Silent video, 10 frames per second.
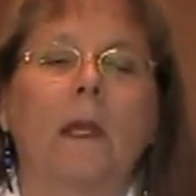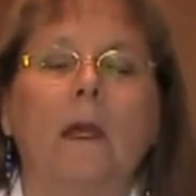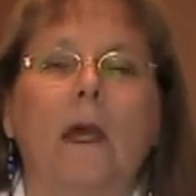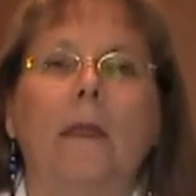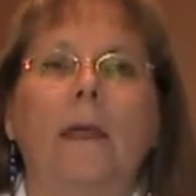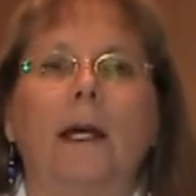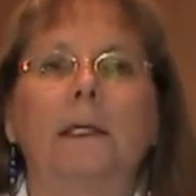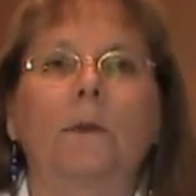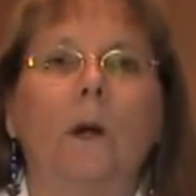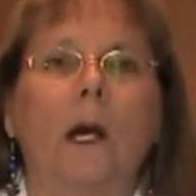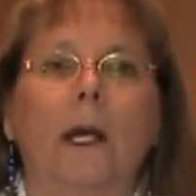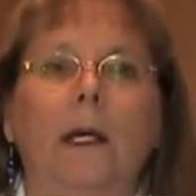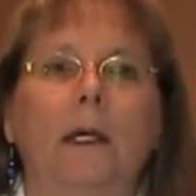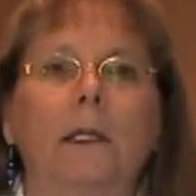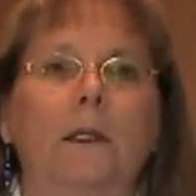and that's
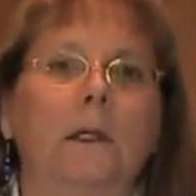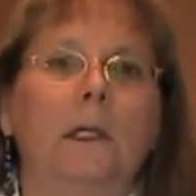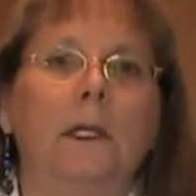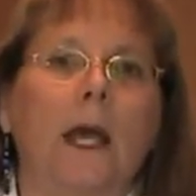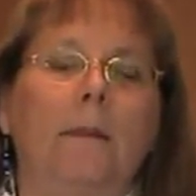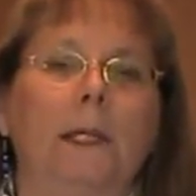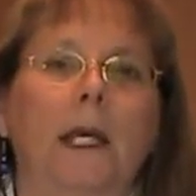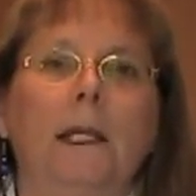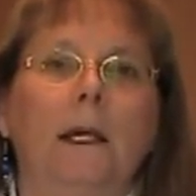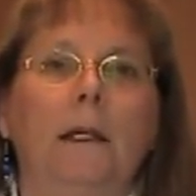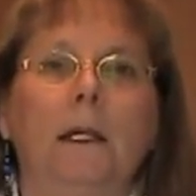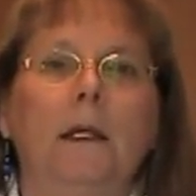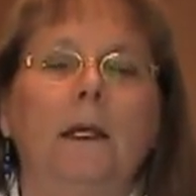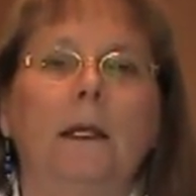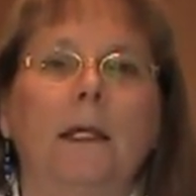why it's good to tap daily on
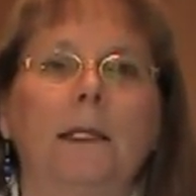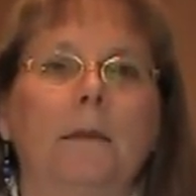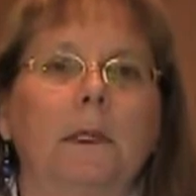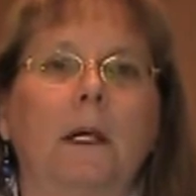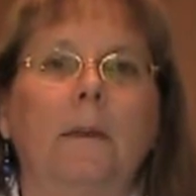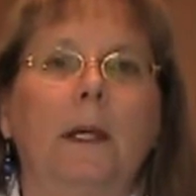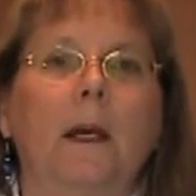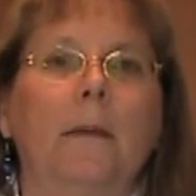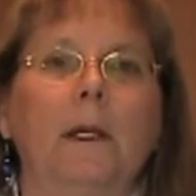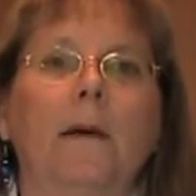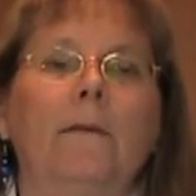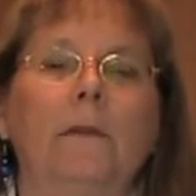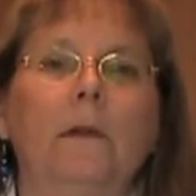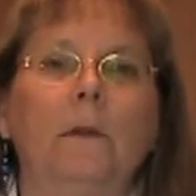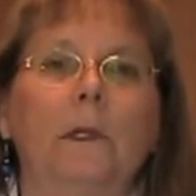anything that seems to be coming up for
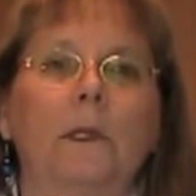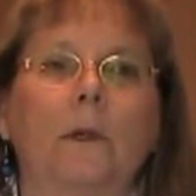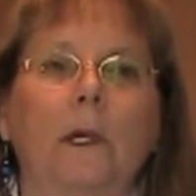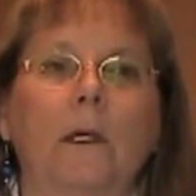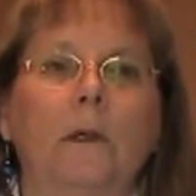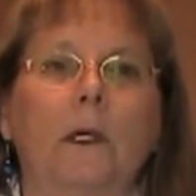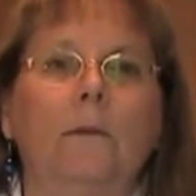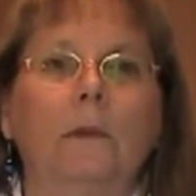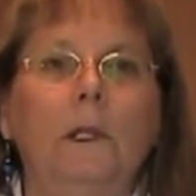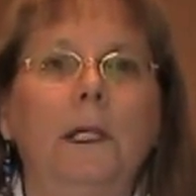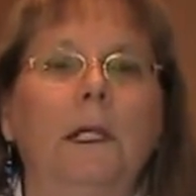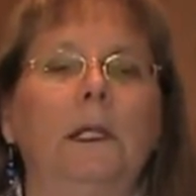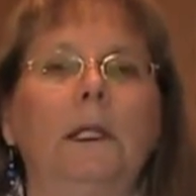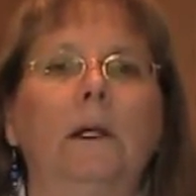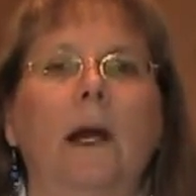you, so that you can really
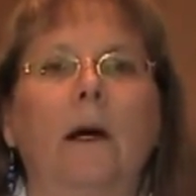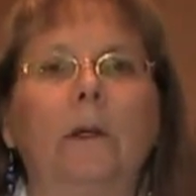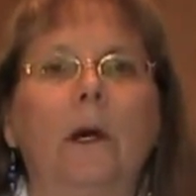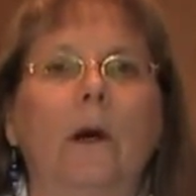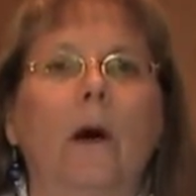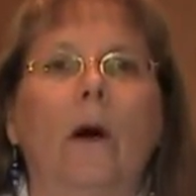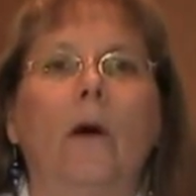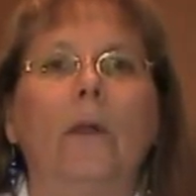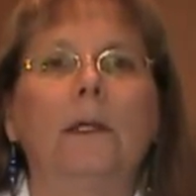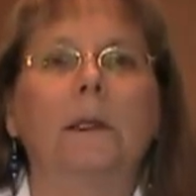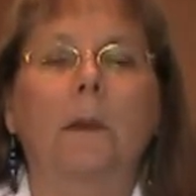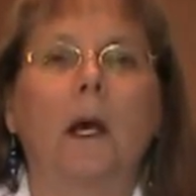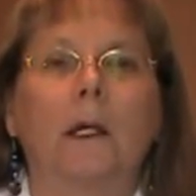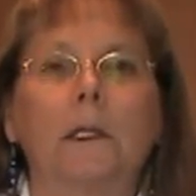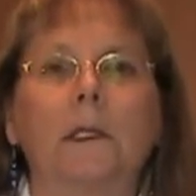clear out all the
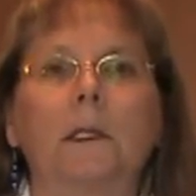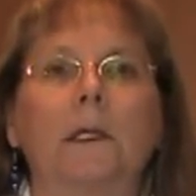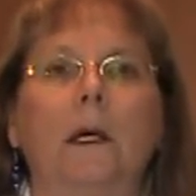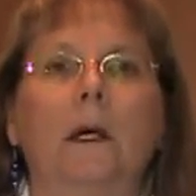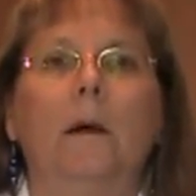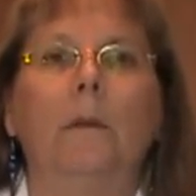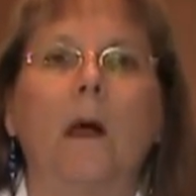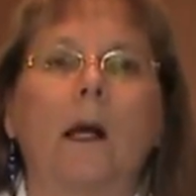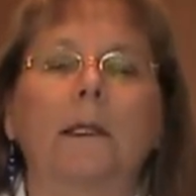subconscious blocks